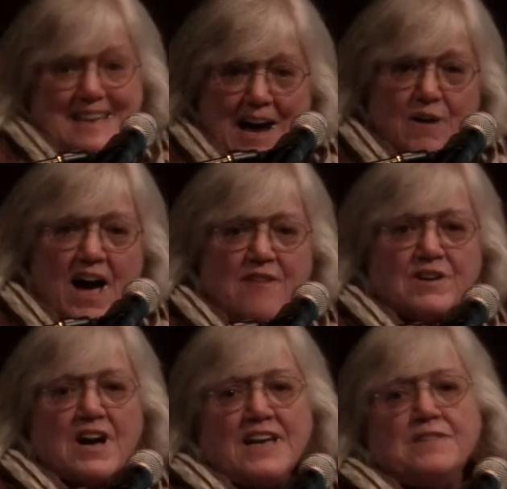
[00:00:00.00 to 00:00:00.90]
now have
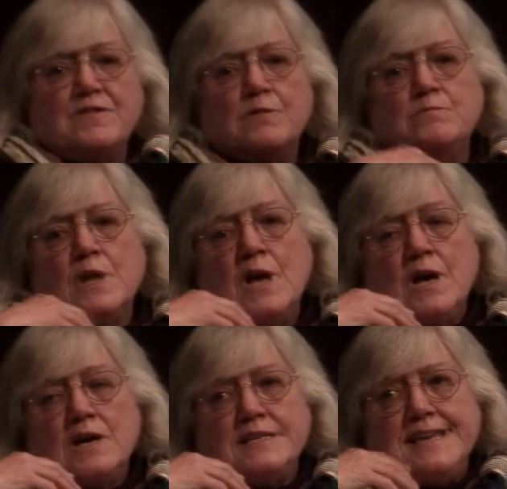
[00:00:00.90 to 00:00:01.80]
a kind of a um,
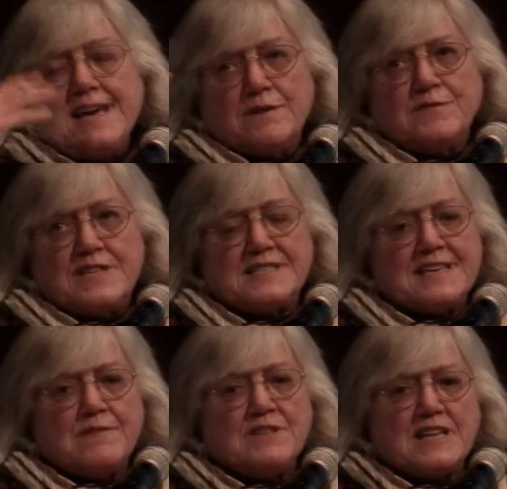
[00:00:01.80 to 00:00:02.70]
gift that's
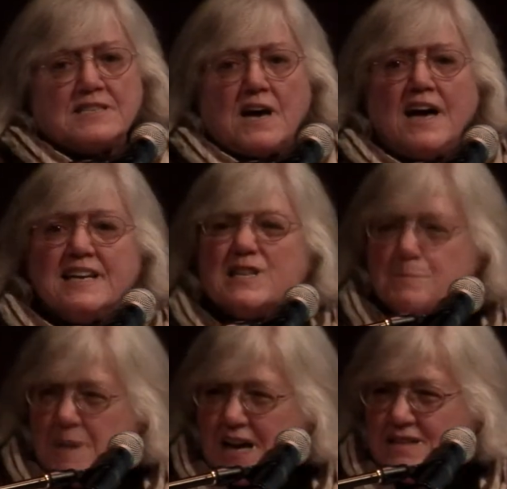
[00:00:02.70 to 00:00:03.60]
given that's
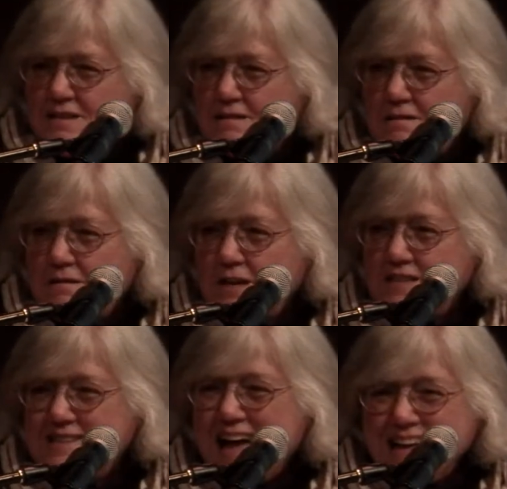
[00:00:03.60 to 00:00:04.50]
unexpected.
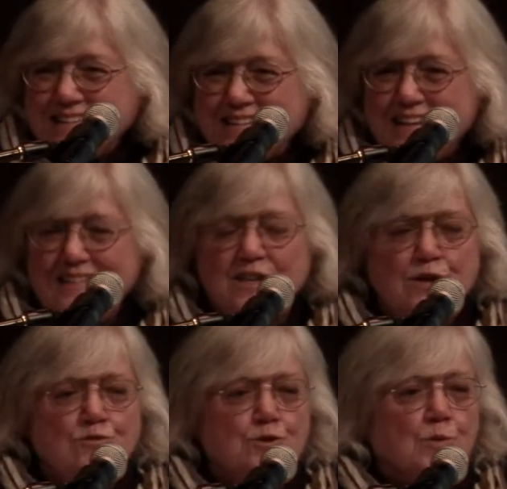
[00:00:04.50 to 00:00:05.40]
It's not in the
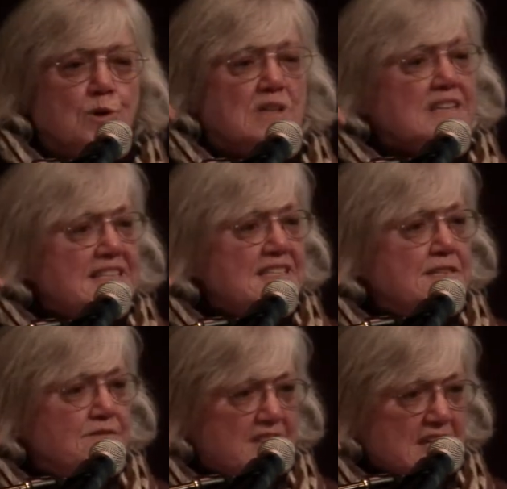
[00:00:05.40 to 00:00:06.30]
usual list
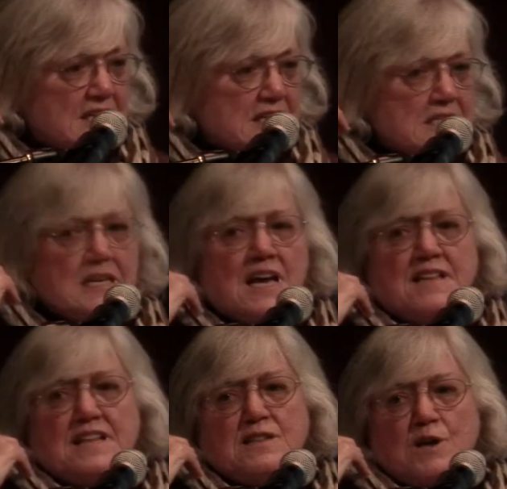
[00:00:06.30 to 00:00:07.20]
of things
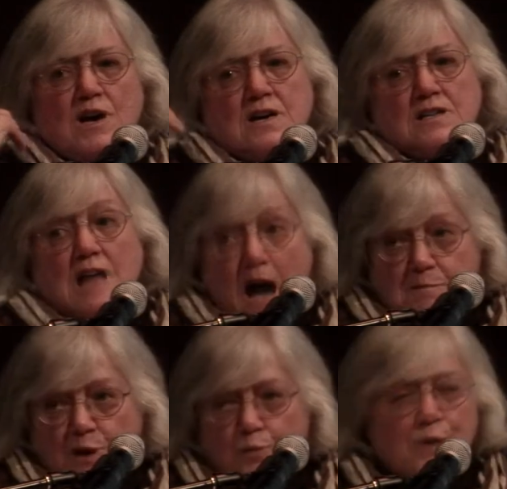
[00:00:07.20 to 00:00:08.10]
that a
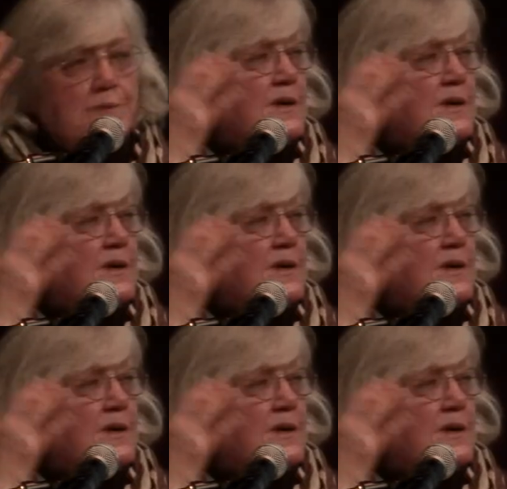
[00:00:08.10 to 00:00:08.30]
Lama would